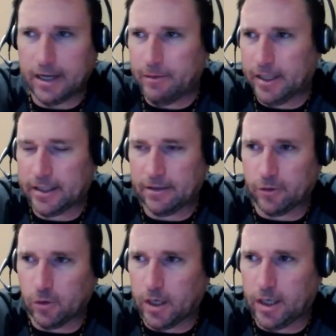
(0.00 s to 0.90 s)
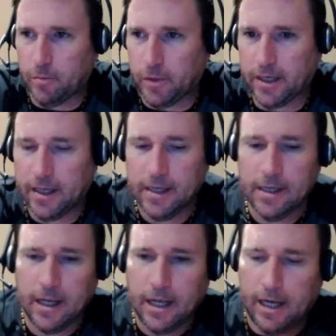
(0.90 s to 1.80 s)
I've been like that for a while, but
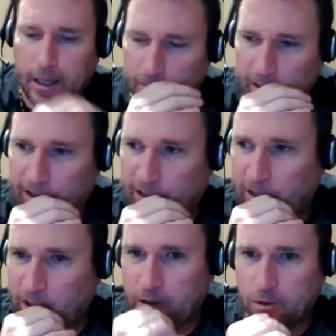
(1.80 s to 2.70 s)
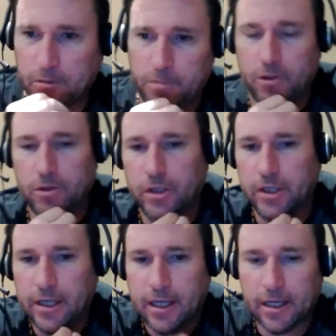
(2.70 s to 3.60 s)
I needed a new
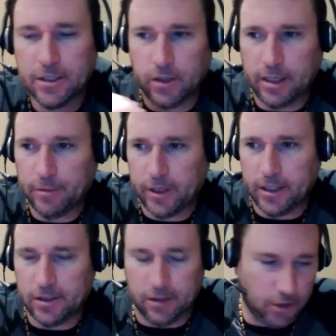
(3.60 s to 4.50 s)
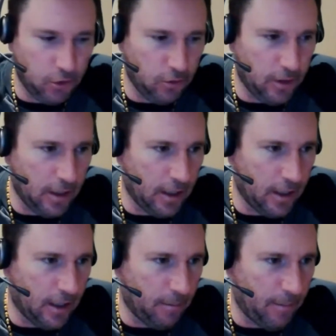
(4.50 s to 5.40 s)
computer, and so I upgraded to the new
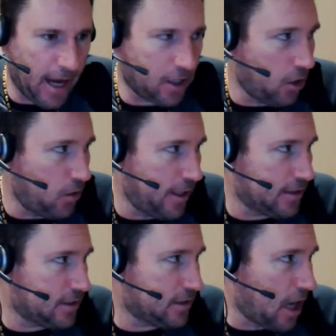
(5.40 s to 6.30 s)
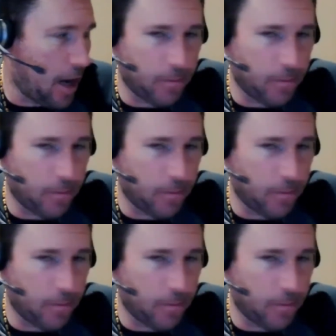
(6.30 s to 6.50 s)
Mac OS